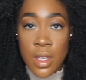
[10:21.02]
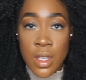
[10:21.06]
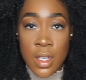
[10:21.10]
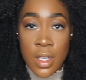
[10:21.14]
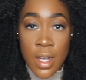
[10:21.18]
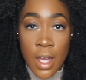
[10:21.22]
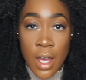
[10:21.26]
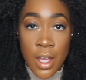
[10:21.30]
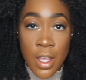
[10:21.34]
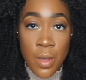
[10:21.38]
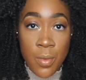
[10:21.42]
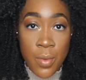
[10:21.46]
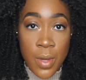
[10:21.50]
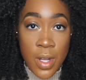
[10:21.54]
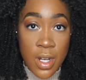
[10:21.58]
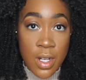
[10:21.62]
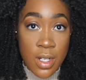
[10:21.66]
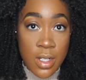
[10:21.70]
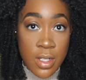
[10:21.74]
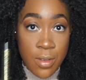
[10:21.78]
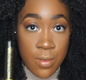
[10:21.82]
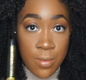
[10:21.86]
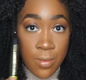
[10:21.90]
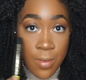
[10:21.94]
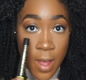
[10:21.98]
Now you want to
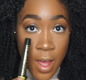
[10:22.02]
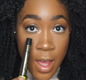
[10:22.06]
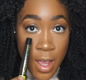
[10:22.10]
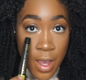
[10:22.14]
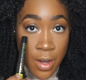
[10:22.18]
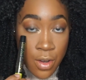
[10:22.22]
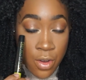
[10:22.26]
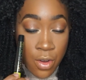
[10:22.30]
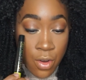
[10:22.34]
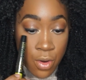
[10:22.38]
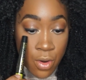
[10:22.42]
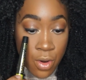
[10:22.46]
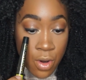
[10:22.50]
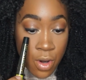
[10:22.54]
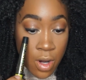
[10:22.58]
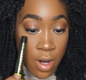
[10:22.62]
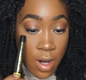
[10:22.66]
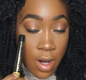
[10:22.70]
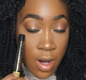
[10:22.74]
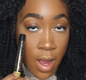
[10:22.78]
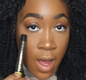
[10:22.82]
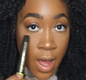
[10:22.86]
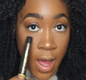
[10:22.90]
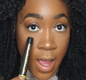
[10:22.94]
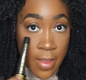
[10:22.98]
define
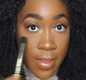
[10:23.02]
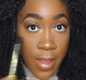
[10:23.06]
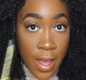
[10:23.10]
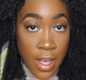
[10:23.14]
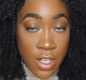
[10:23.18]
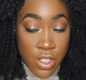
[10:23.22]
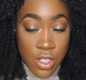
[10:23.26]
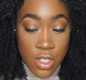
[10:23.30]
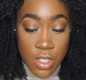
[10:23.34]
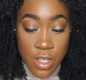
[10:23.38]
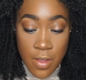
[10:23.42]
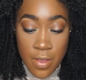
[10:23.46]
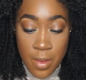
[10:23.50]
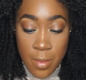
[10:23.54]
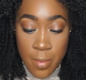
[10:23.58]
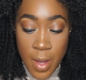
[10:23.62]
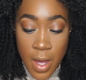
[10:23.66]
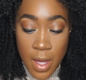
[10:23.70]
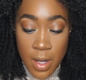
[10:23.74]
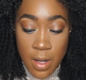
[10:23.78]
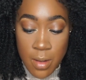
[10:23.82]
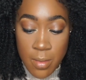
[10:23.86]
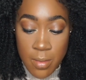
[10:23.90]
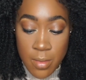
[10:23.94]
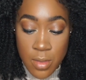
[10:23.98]
your eyelashes on the
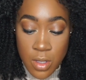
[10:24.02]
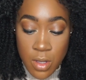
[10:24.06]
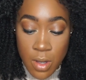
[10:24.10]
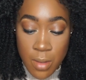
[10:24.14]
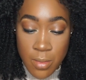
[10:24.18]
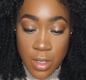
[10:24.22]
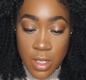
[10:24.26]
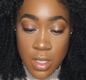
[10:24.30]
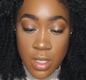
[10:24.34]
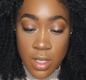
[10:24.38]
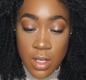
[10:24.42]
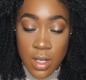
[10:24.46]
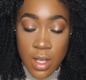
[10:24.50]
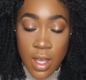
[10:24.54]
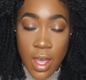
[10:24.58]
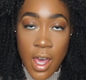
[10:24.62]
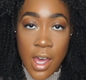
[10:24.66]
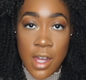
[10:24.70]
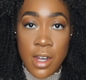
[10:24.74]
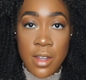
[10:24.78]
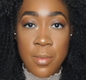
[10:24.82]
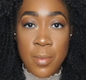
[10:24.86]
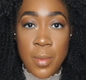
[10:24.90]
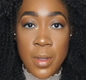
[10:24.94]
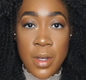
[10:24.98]
bottom. So I'm just going to
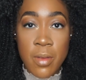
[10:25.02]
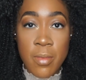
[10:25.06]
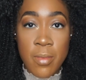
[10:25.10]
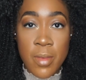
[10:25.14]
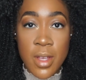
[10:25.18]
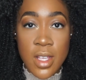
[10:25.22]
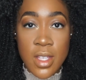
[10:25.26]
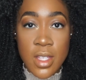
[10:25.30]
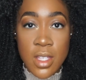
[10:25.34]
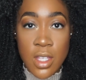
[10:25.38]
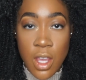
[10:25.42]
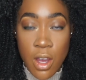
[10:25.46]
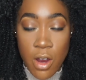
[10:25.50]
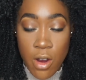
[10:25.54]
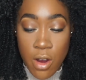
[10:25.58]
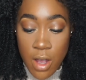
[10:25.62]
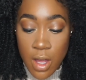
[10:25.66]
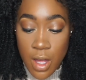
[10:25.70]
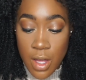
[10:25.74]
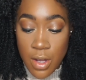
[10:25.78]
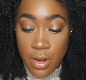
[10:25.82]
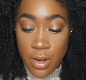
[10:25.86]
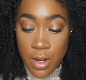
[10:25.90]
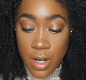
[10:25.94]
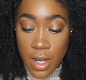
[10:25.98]
add a bit of mascara
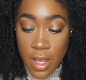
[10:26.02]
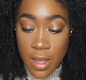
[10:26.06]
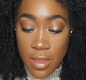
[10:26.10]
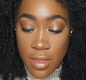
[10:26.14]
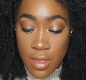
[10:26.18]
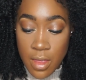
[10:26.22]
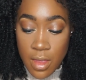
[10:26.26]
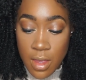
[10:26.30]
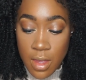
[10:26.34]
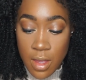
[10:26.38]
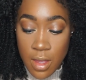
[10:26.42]
underneath.